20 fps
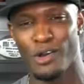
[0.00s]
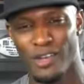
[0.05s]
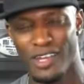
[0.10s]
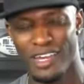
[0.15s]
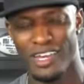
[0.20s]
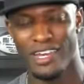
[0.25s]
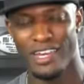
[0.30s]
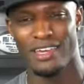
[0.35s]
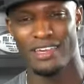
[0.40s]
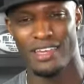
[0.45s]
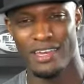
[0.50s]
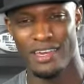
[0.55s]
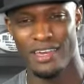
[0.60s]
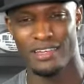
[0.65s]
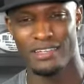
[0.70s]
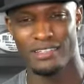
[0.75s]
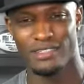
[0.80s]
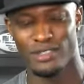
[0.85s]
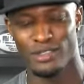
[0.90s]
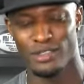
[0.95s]
okay,
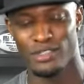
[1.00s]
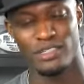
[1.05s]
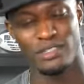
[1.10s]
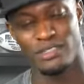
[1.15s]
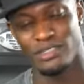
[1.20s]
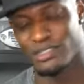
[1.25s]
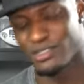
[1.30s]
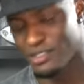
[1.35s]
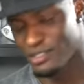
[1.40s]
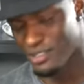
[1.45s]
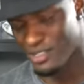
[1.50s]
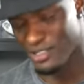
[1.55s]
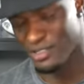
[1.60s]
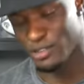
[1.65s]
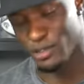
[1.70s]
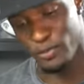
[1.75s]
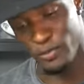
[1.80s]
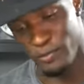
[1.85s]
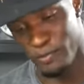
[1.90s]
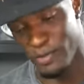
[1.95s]
yeah.
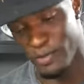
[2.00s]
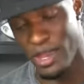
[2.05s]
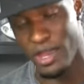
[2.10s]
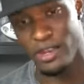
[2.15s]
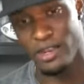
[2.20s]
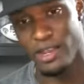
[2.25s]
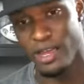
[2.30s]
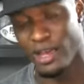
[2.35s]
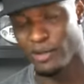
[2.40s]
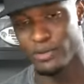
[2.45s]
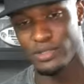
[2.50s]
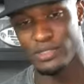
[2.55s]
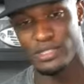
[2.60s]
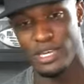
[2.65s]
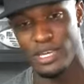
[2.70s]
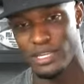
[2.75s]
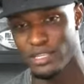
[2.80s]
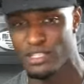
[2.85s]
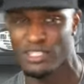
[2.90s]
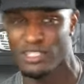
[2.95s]
So from then, I was
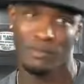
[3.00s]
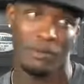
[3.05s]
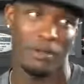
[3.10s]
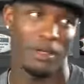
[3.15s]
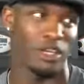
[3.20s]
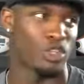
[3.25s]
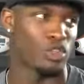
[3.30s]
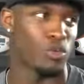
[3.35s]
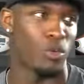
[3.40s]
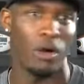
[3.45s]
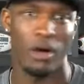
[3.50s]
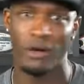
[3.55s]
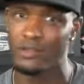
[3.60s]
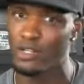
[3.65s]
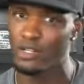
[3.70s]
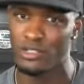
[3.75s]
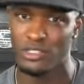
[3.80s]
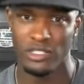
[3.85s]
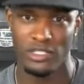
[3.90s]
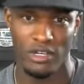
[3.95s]
like, this is like probably 12,
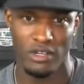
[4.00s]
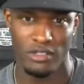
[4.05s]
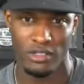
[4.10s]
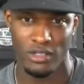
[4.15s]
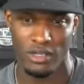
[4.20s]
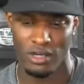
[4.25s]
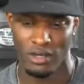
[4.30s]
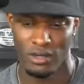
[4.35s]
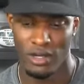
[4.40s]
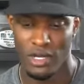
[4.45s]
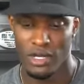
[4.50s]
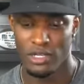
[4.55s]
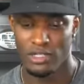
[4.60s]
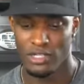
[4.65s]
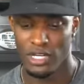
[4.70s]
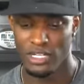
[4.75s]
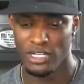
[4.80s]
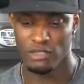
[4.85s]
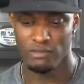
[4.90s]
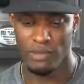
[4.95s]
13 years ago.
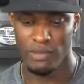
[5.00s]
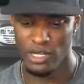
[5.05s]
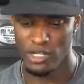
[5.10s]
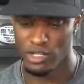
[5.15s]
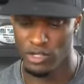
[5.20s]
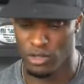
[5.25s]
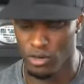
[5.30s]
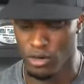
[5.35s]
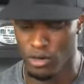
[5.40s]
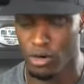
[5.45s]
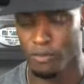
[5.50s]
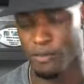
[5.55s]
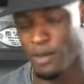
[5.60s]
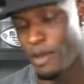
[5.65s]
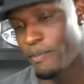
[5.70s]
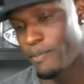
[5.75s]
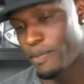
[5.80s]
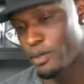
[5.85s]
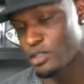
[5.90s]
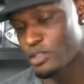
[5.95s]
So I just made sure all
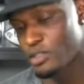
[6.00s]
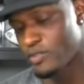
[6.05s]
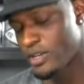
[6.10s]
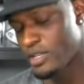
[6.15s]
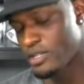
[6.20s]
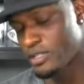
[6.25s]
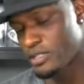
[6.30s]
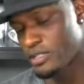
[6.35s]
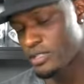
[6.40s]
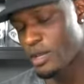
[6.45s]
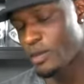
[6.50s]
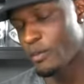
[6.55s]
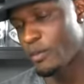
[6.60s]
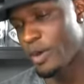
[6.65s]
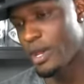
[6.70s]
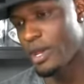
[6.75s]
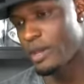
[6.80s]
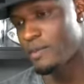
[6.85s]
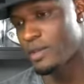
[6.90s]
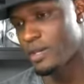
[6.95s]
my bills face the same
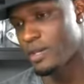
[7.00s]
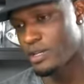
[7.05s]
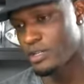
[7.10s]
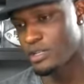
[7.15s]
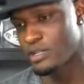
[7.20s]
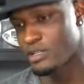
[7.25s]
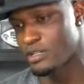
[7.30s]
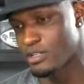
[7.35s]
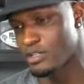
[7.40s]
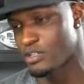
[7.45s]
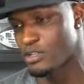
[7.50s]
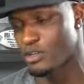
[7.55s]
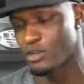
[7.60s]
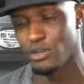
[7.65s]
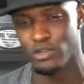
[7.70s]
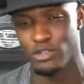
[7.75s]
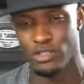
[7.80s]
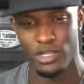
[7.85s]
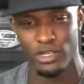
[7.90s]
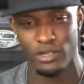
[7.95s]
way because it just
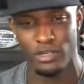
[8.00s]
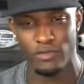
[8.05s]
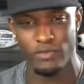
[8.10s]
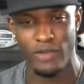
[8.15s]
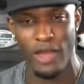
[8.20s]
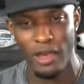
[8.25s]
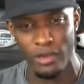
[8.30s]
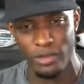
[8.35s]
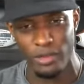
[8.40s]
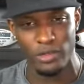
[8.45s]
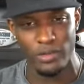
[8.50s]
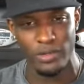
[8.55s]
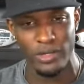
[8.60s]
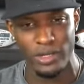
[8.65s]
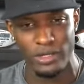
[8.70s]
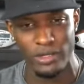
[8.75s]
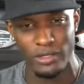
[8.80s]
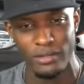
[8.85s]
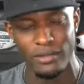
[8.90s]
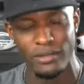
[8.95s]
shows like you value it.
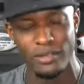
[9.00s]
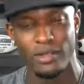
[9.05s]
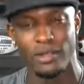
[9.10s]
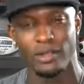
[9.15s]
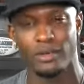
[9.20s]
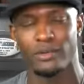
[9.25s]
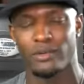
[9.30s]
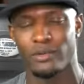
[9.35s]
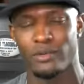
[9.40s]
You know, it